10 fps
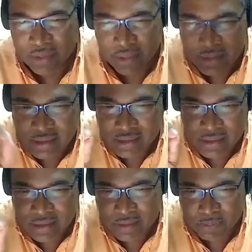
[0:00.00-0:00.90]

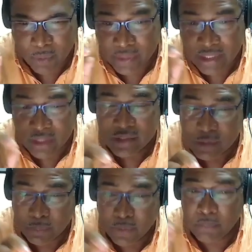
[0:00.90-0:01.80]
this, or didn't
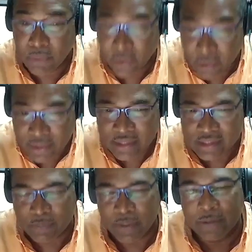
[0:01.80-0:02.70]
support Burnham in the
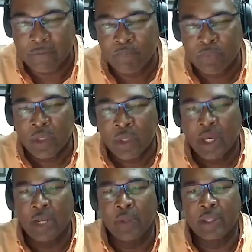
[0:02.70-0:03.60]
split.
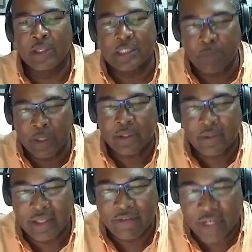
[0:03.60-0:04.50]
Anyway, the split
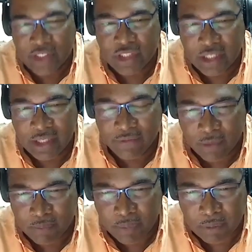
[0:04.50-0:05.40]
eventually
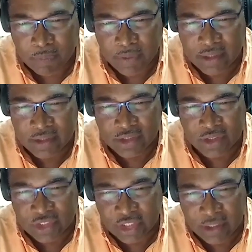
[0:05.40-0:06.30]
from PPP,
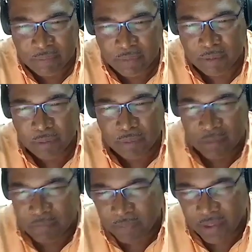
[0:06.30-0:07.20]
Jagan PPP
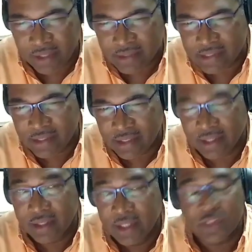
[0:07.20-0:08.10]
to PNC,
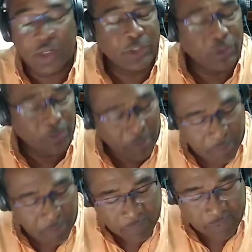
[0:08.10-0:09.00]

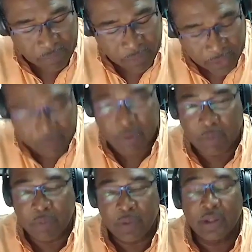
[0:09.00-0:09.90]
to Burnham
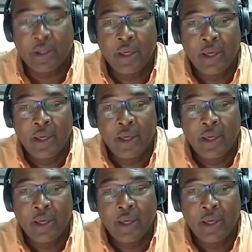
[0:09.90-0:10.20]
PPP,